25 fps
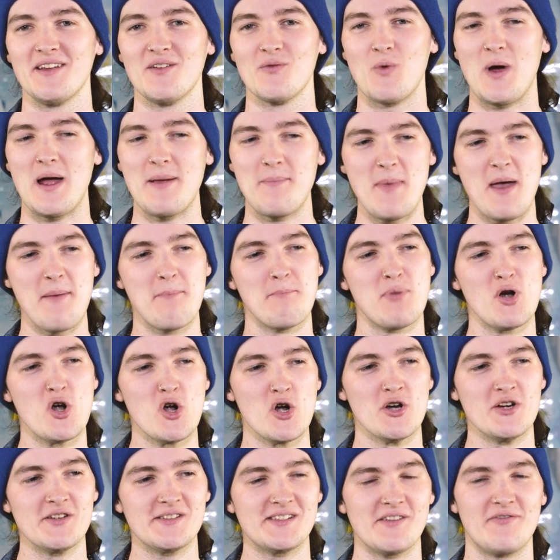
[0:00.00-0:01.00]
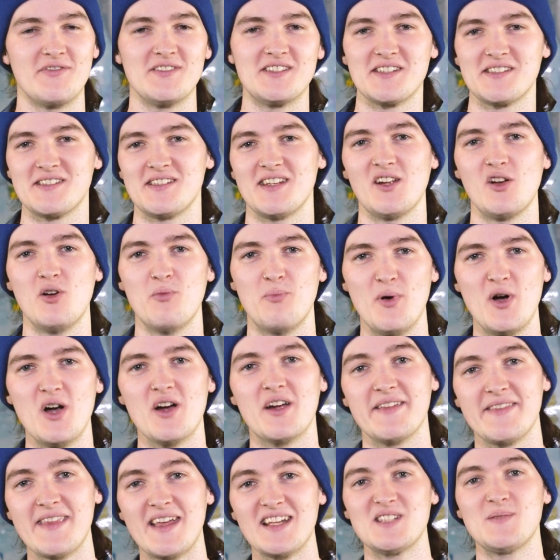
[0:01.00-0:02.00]
Why members if it's a single
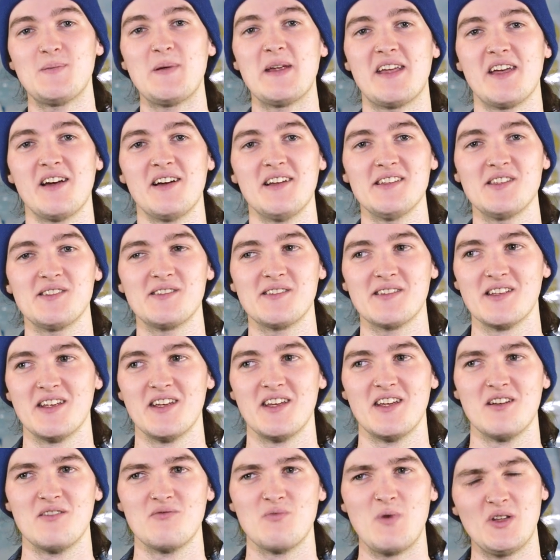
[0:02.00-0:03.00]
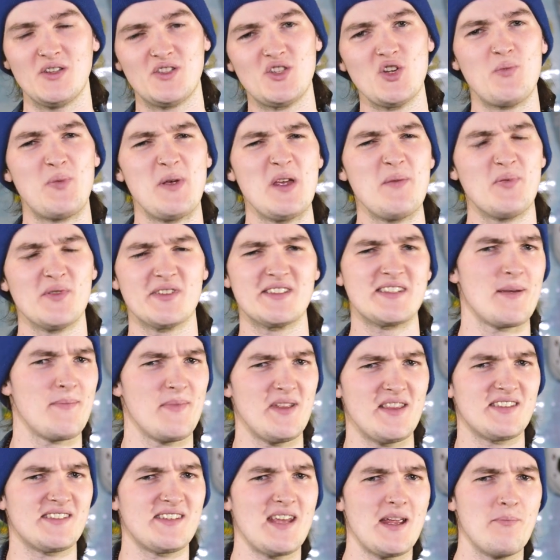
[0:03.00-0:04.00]
book? And that's because, well, two people sent
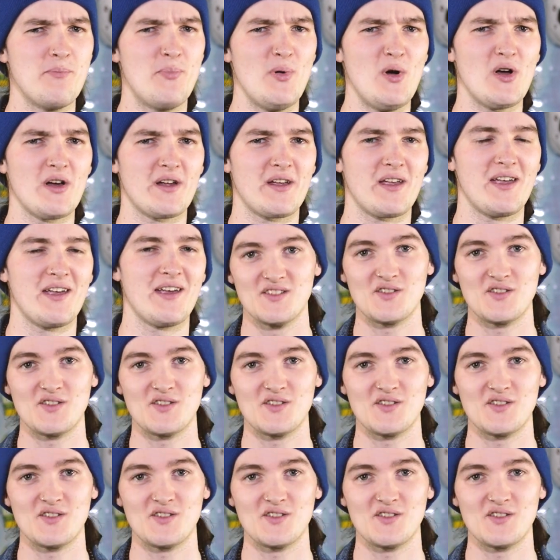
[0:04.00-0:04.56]
me the same book.